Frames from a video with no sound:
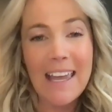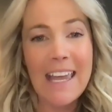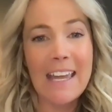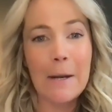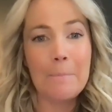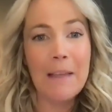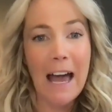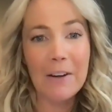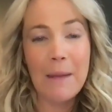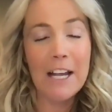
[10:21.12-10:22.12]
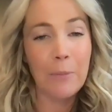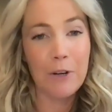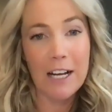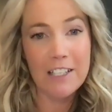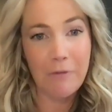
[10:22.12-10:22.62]
in how to make a
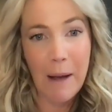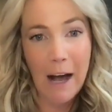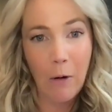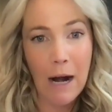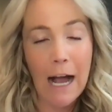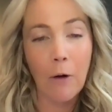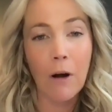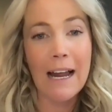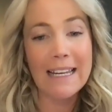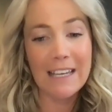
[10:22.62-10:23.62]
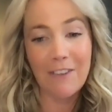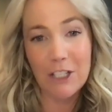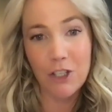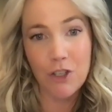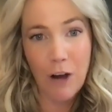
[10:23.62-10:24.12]
productive power hour and give
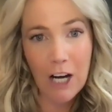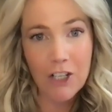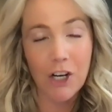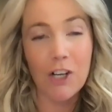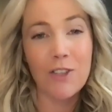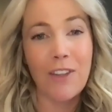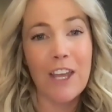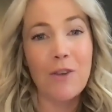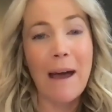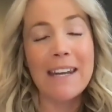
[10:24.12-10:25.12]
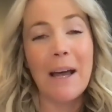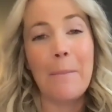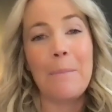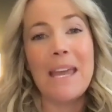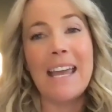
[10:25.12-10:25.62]
it structure so that you end
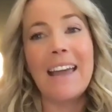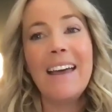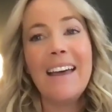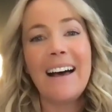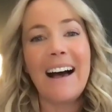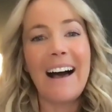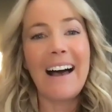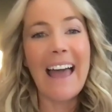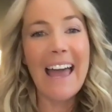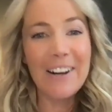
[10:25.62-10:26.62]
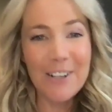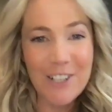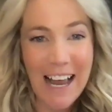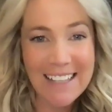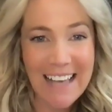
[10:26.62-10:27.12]
up being
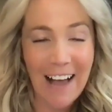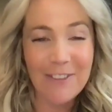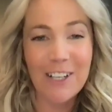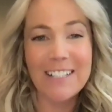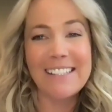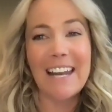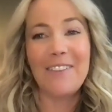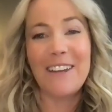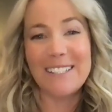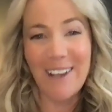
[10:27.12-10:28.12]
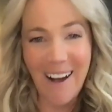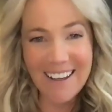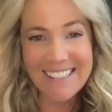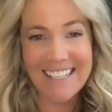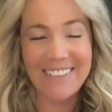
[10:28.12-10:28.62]
energized after instead of
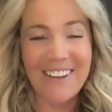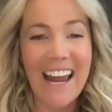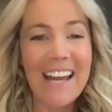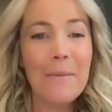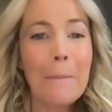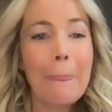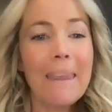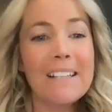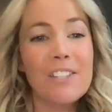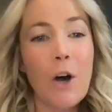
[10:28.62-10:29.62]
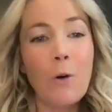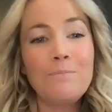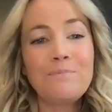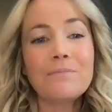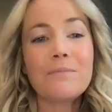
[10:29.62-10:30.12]
exhausted, right? So